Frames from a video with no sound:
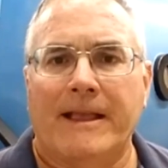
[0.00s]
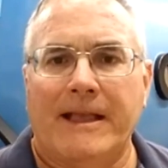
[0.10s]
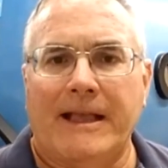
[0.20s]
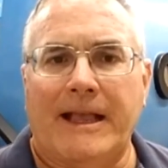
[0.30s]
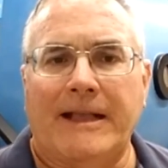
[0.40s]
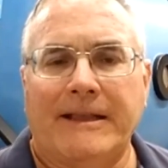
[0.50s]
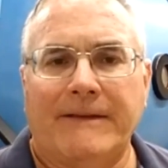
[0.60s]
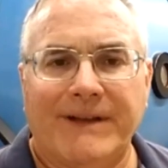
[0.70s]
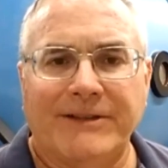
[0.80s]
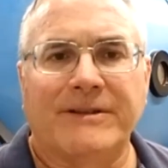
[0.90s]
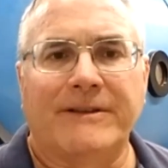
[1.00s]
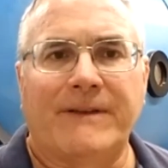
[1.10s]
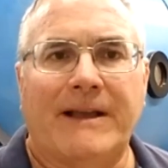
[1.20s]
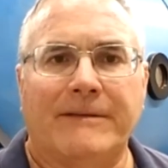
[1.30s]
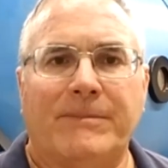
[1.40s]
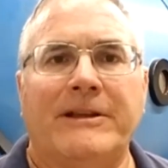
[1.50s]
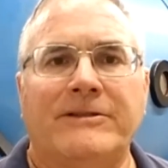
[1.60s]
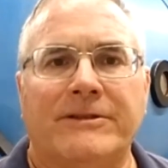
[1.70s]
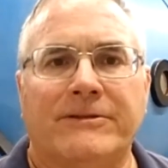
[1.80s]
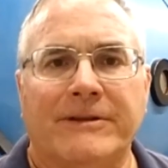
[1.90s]
And they eventually found a place
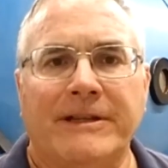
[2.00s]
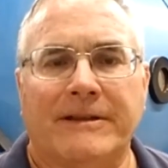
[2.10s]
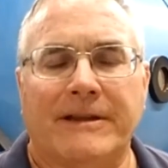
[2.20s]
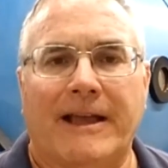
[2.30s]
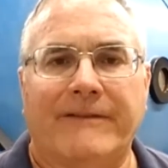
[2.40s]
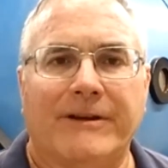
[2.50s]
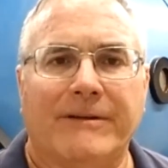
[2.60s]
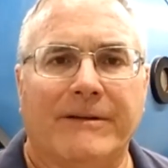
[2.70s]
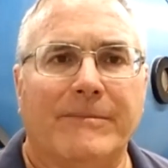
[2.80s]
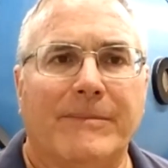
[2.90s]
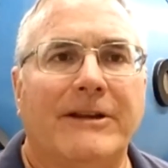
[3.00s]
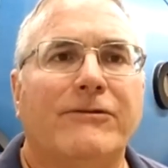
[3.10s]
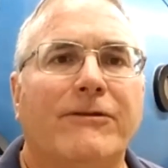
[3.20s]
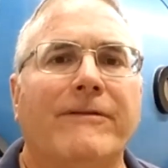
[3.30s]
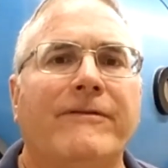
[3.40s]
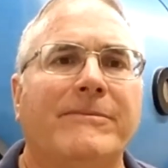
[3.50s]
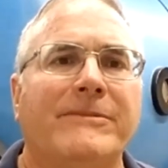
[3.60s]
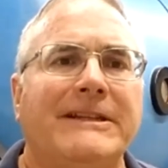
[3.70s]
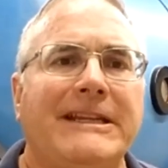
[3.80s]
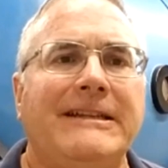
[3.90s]
to treat the diver, but it drove home the
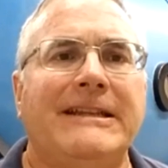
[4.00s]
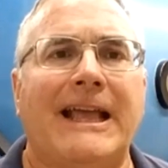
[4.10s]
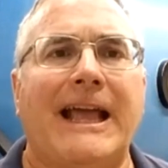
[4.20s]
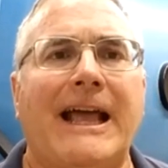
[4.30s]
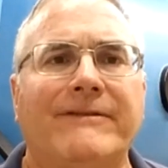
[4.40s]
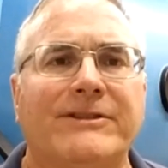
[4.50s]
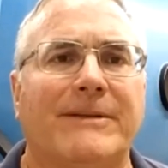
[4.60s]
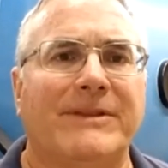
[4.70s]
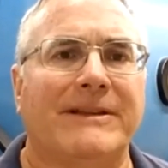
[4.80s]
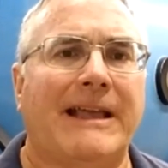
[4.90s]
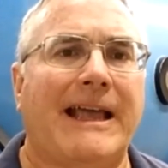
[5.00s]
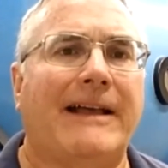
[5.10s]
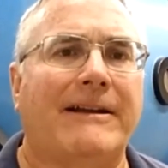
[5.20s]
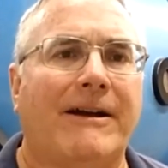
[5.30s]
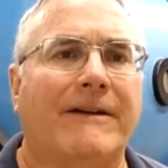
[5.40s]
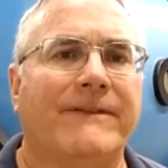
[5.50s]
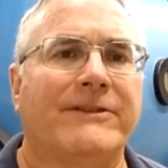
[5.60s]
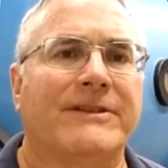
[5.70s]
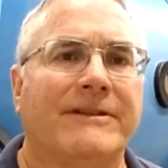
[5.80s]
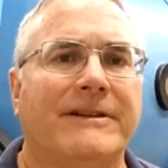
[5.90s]
need to have something at our
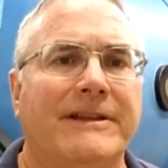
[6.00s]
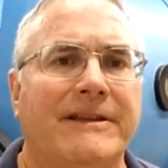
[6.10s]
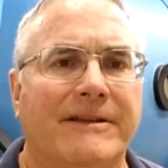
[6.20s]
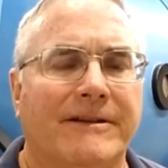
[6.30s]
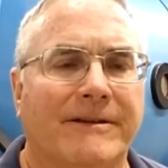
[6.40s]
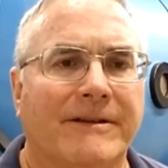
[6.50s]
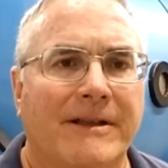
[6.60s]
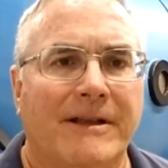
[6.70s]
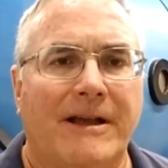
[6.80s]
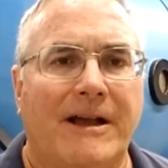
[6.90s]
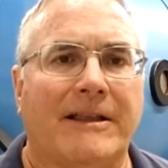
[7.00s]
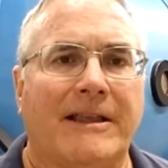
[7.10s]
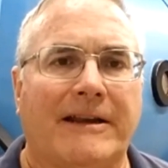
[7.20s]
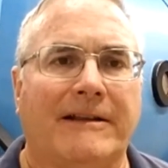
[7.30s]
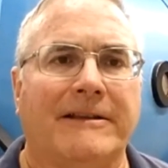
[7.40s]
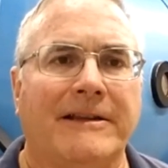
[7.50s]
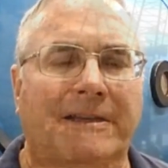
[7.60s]
facility here on Catalina.